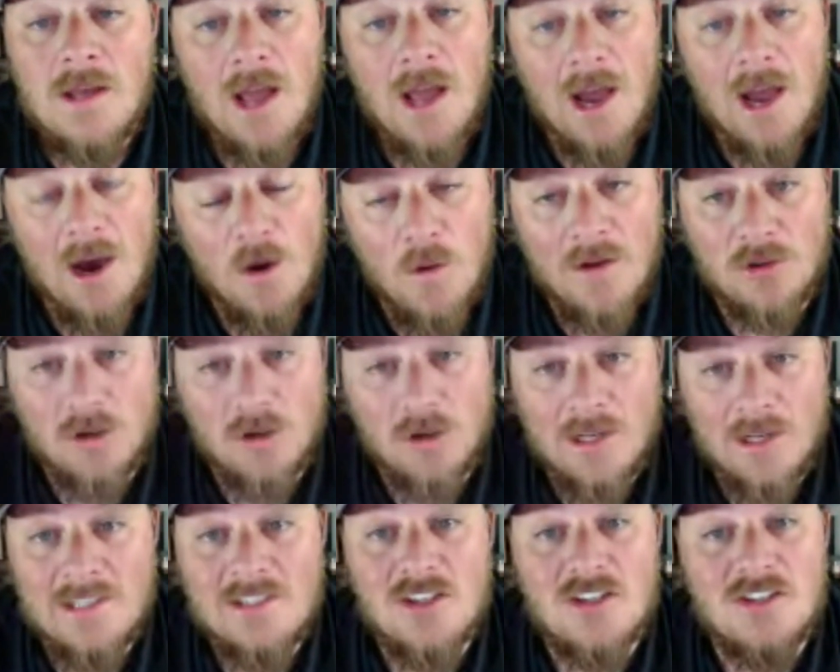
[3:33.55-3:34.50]
It
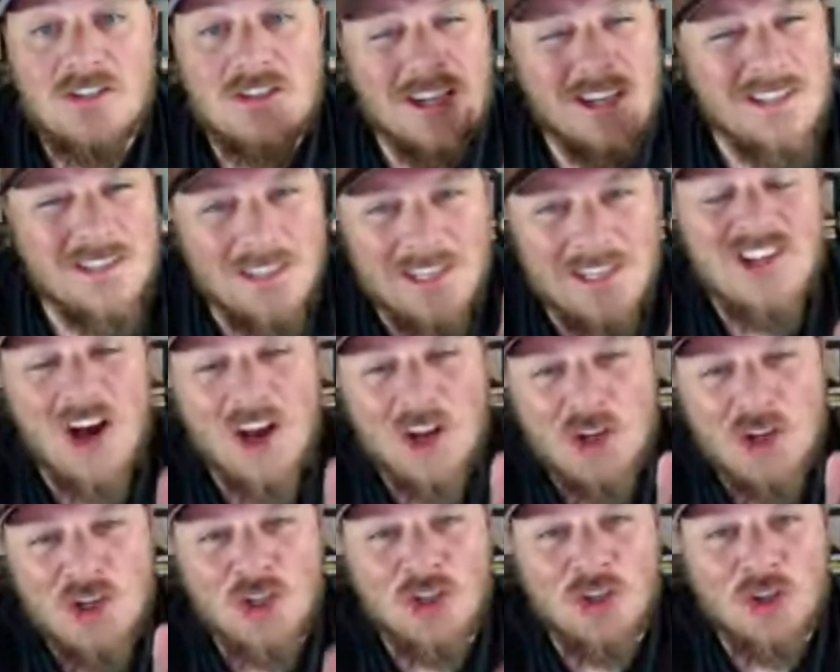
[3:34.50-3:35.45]
just doesn't, it's
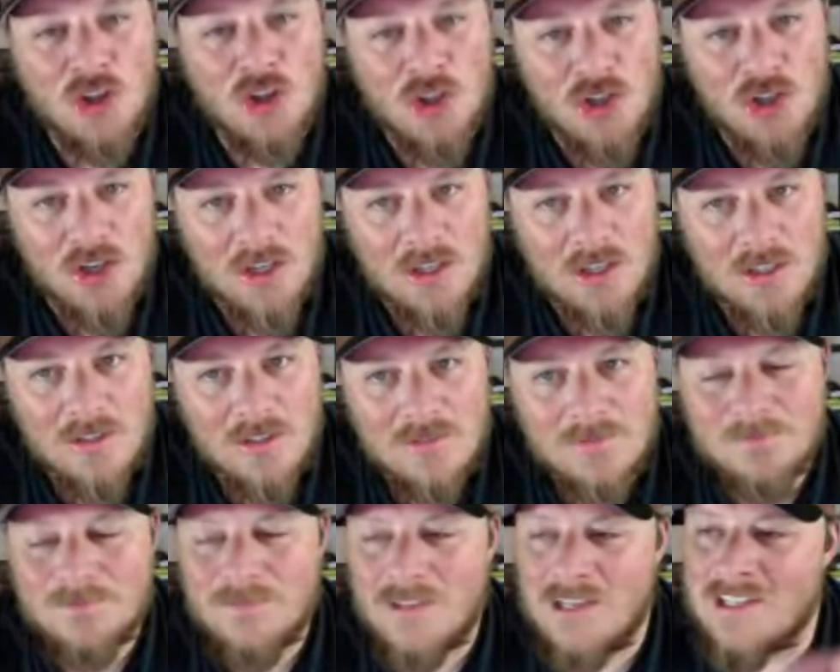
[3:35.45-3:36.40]
not a good look.
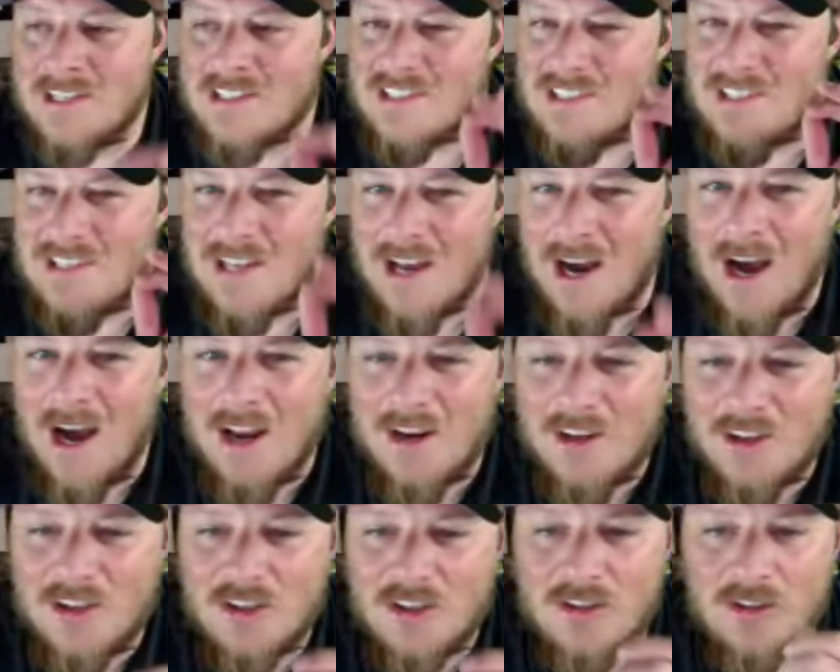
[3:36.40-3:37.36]
It's not
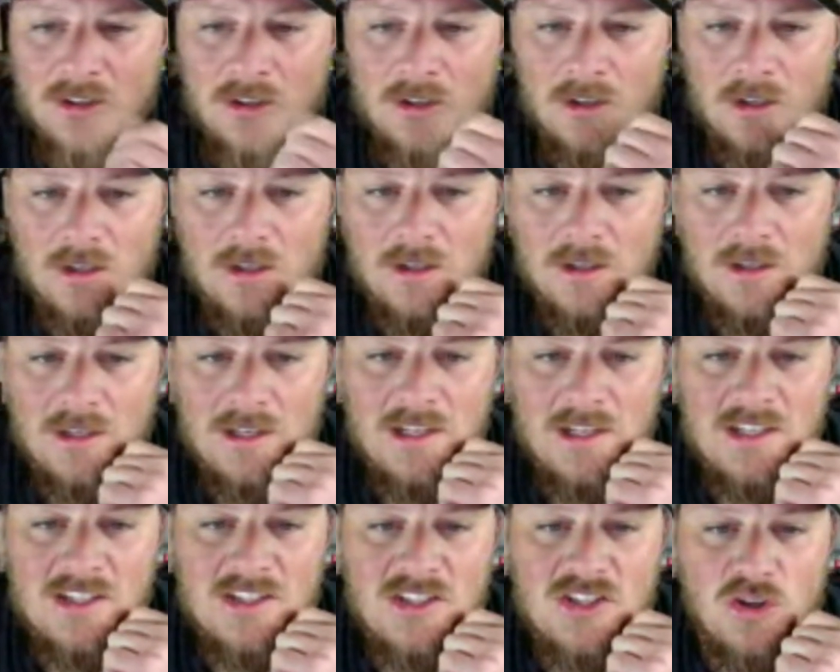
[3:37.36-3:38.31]
a good look.
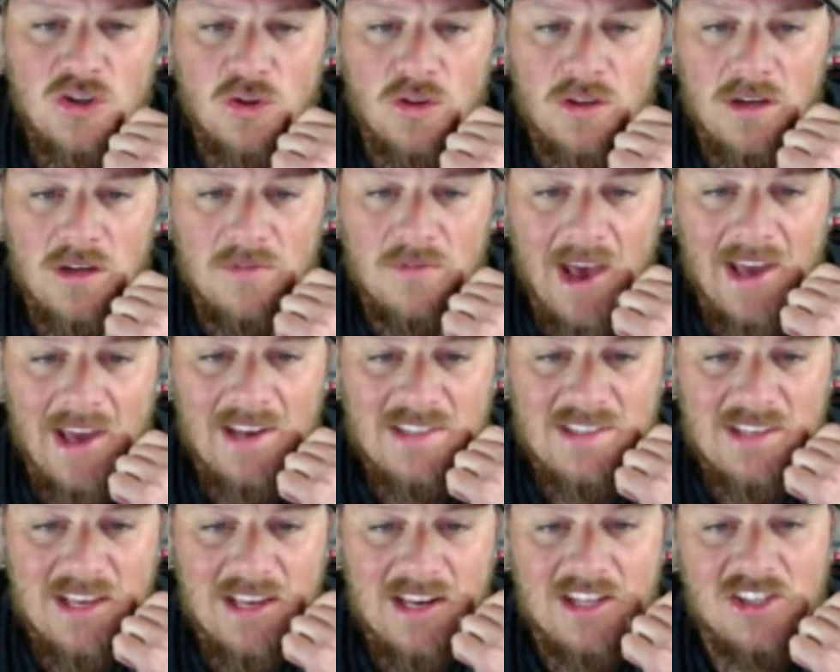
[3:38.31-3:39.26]
So the Nevada
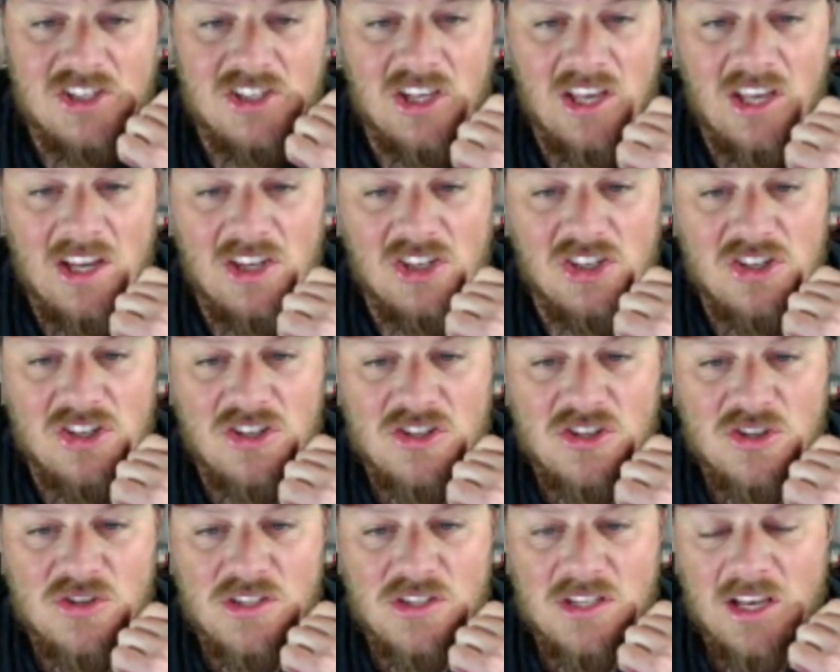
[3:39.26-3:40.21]
State Education
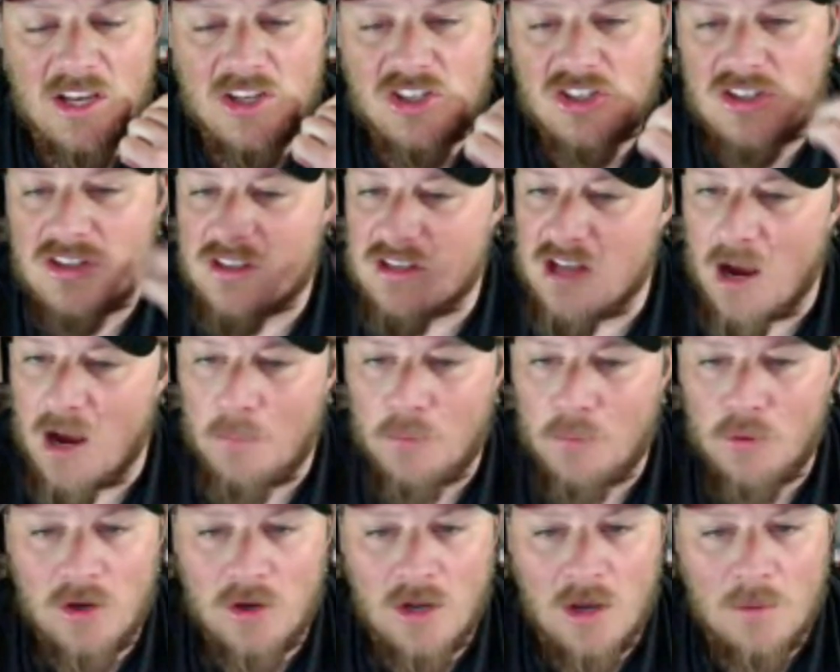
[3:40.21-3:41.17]
Association is not
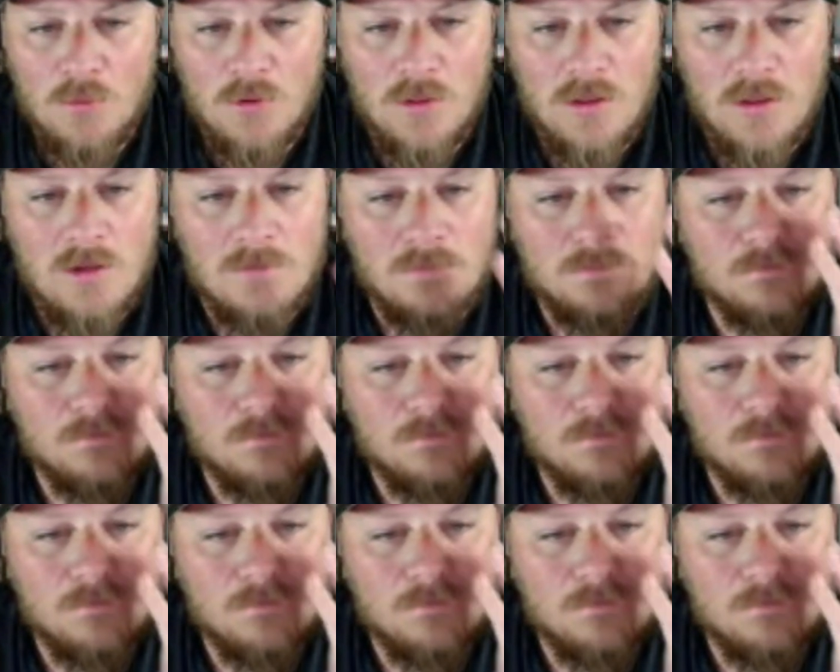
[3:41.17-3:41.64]
putting up with it.